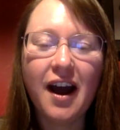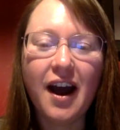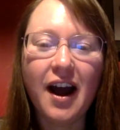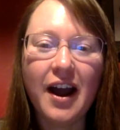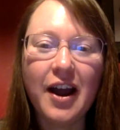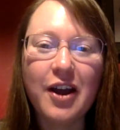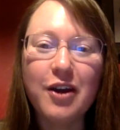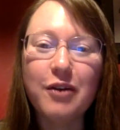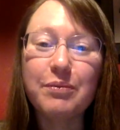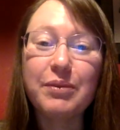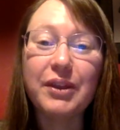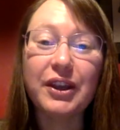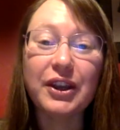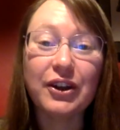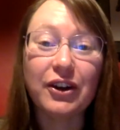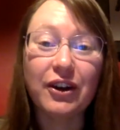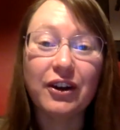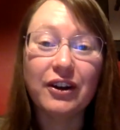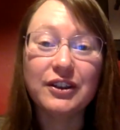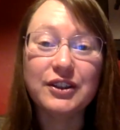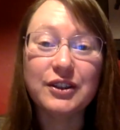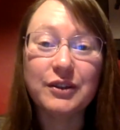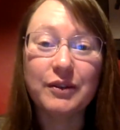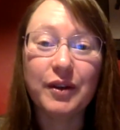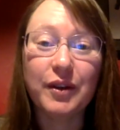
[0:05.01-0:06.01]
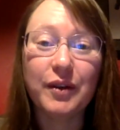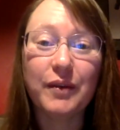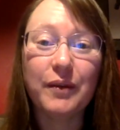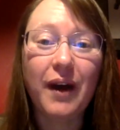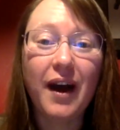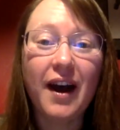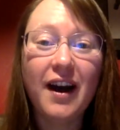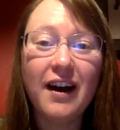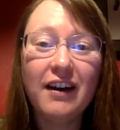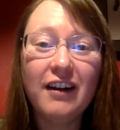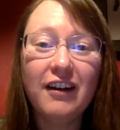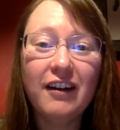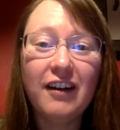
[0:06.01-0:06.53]
I hope that you're all doing
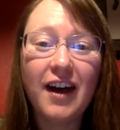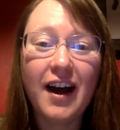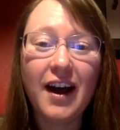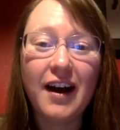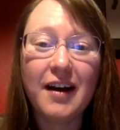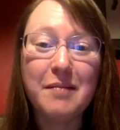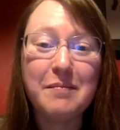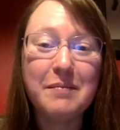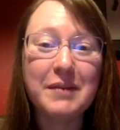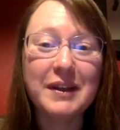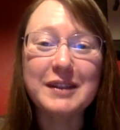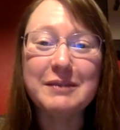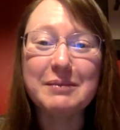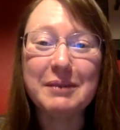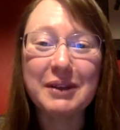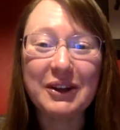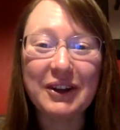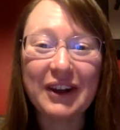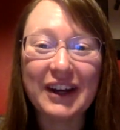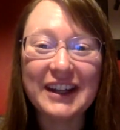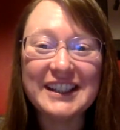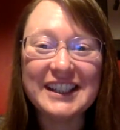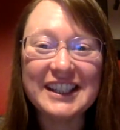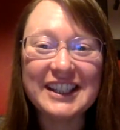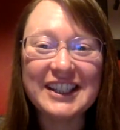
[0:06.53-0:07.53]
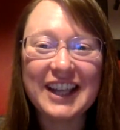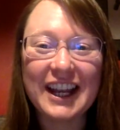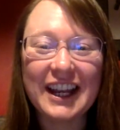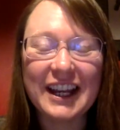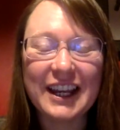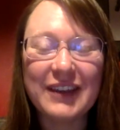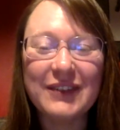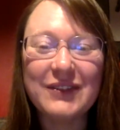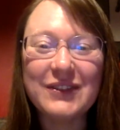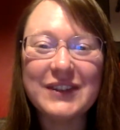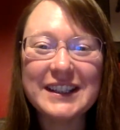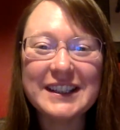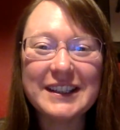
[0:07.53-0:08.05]
well. It's been great to check
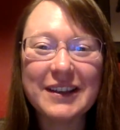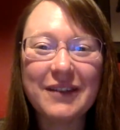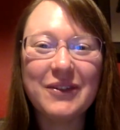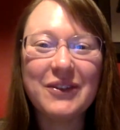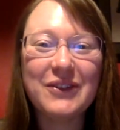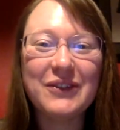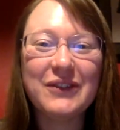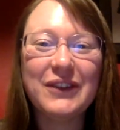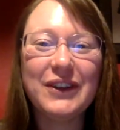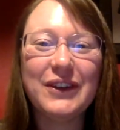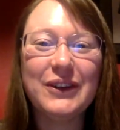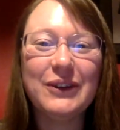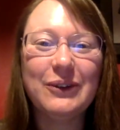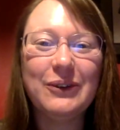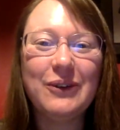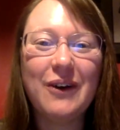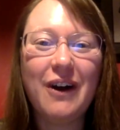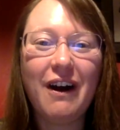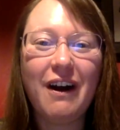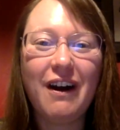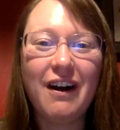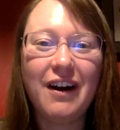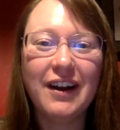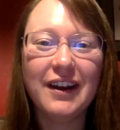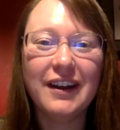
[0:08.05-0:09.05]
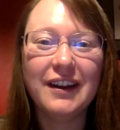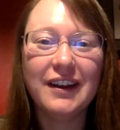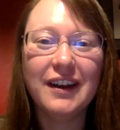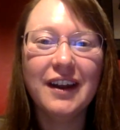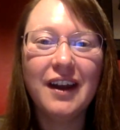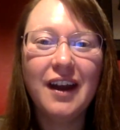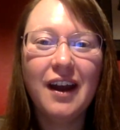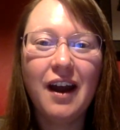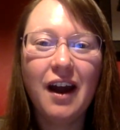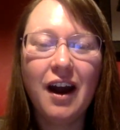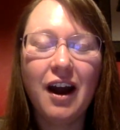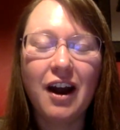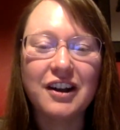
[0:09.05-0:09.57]
in with some of you on
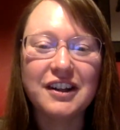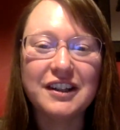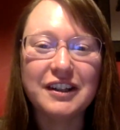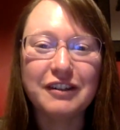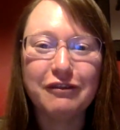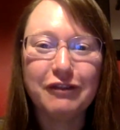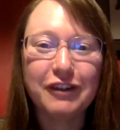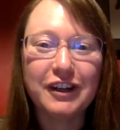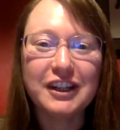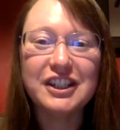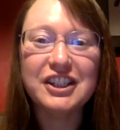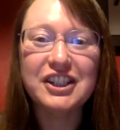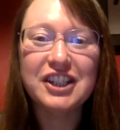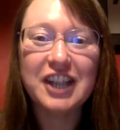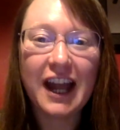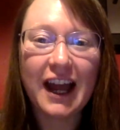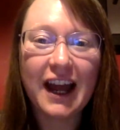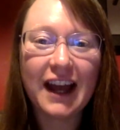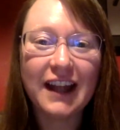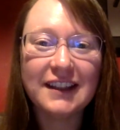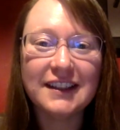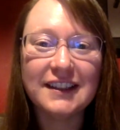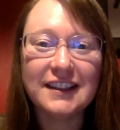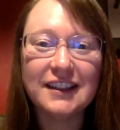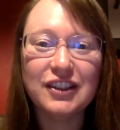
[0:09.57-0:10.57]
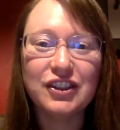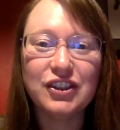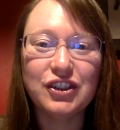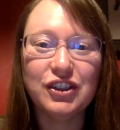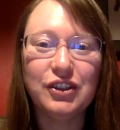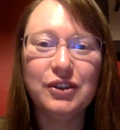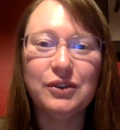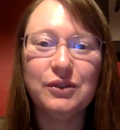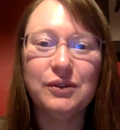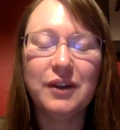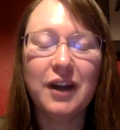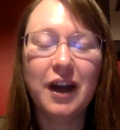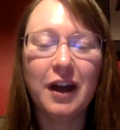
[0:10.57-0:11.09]
our different chats as
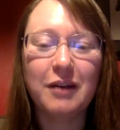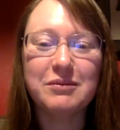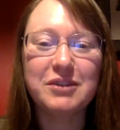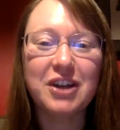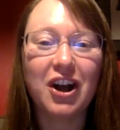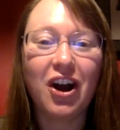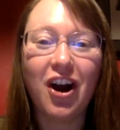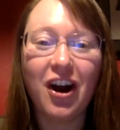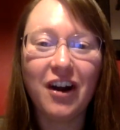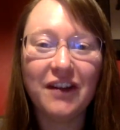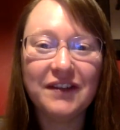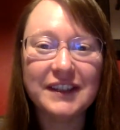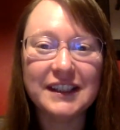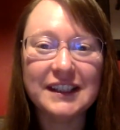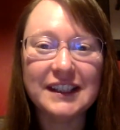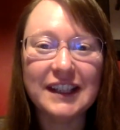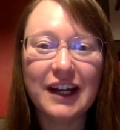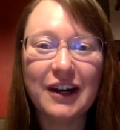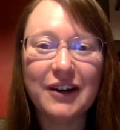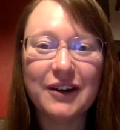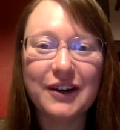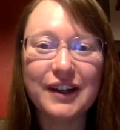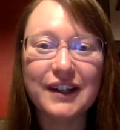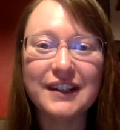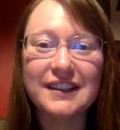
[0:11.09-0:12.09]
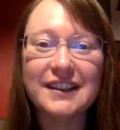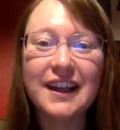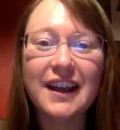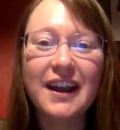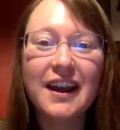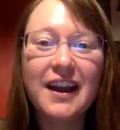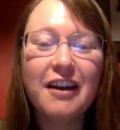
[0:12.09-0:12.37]
you come to office hours.